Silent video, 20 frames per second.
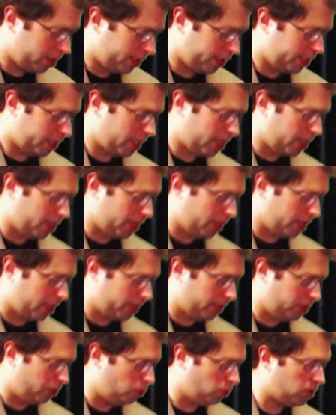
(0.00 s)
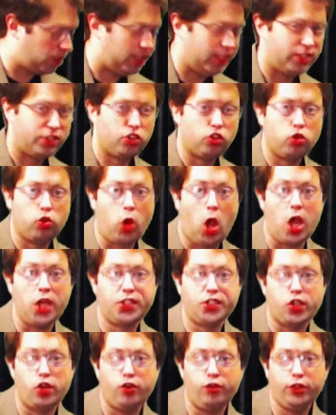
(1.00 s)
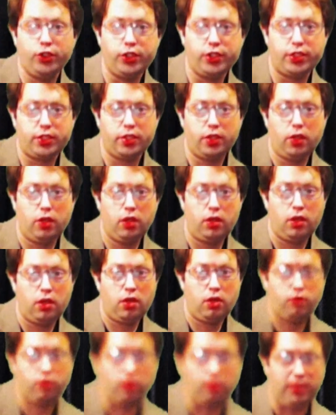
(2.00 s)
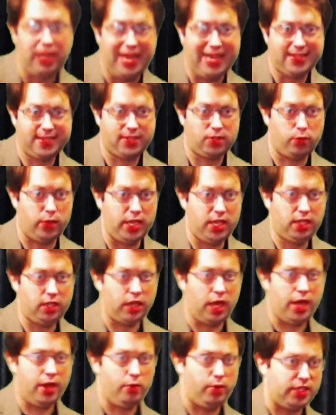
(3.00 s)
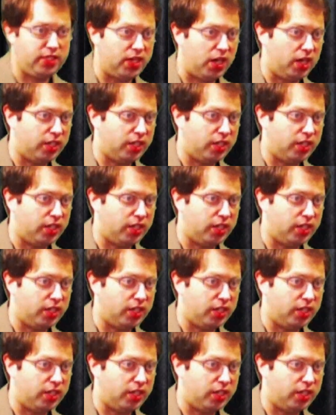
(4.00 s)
uh, useless crossovers from last week, uh, we talked